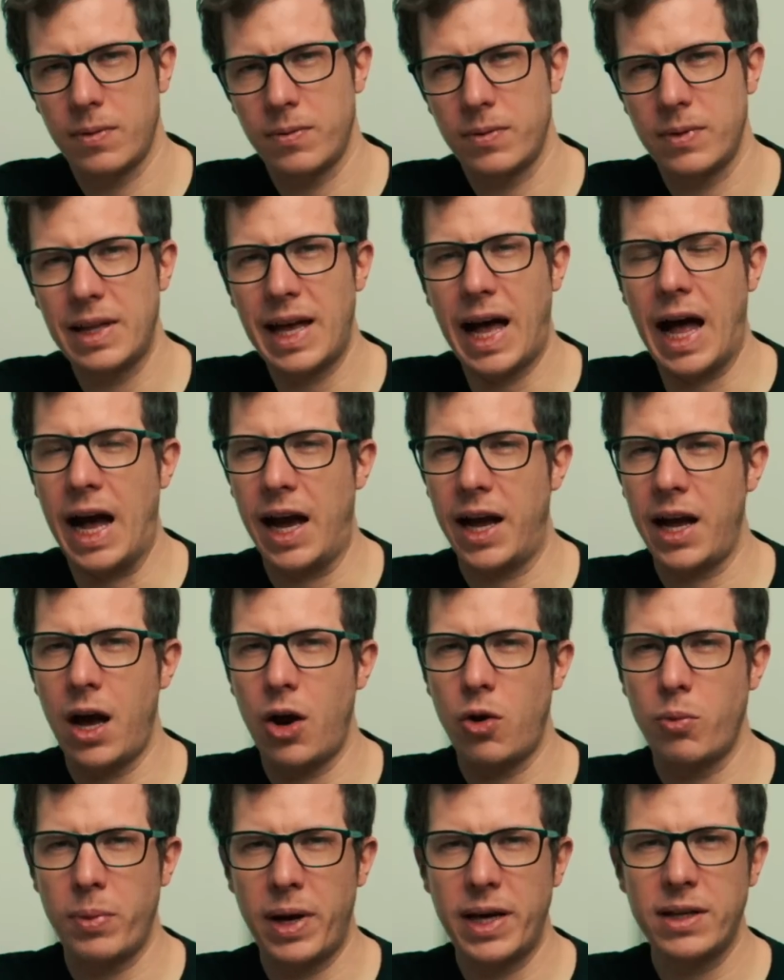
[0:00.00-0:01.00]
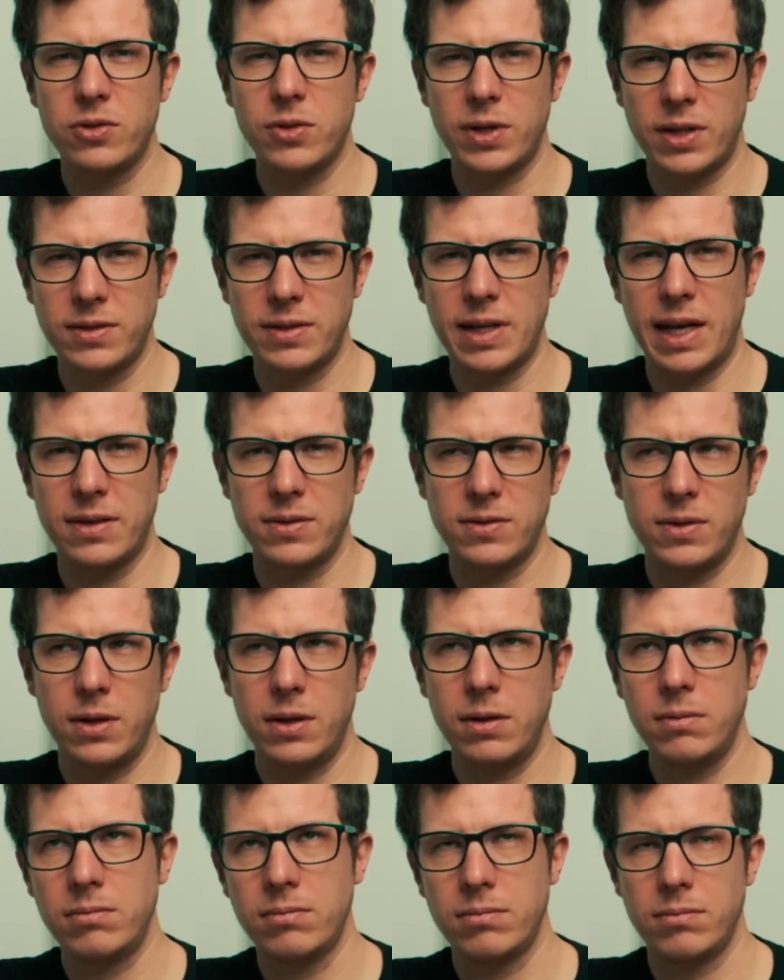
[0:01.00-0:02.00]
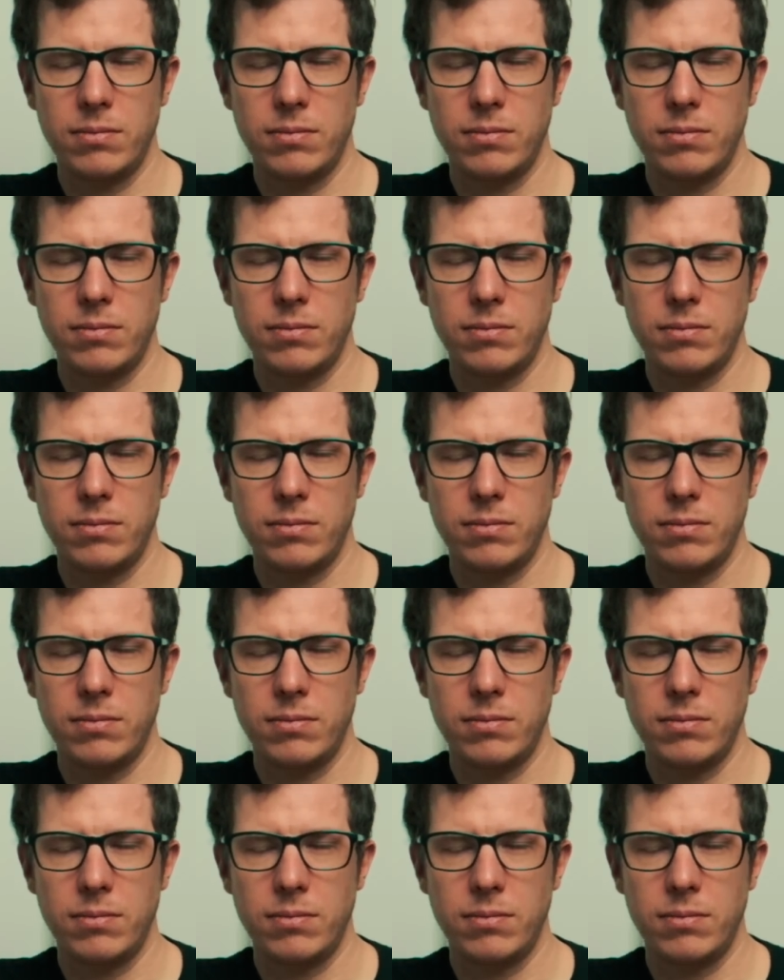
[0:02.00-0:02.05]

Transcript: The IR matrix sensor